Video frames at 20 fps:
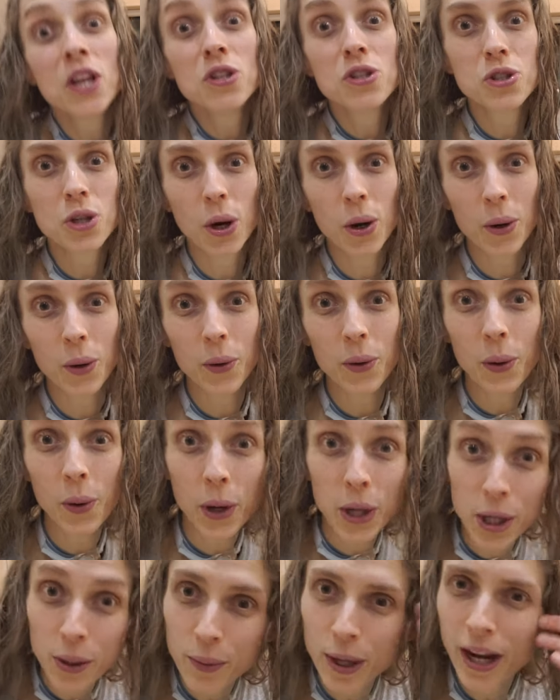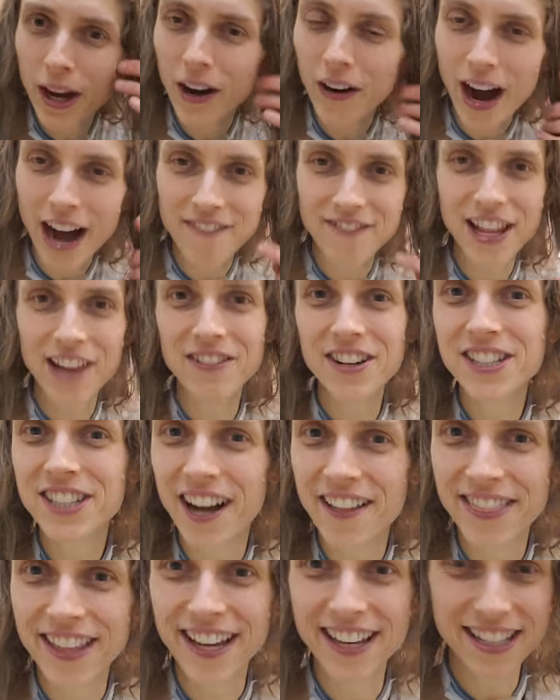so here we go. I've never
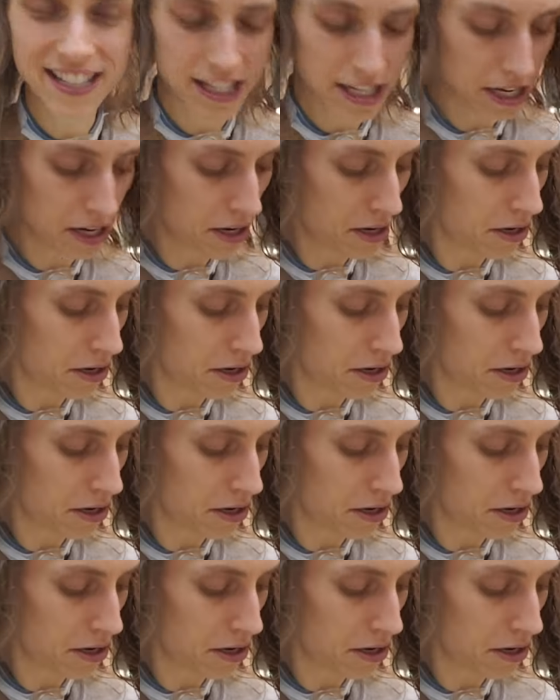done this.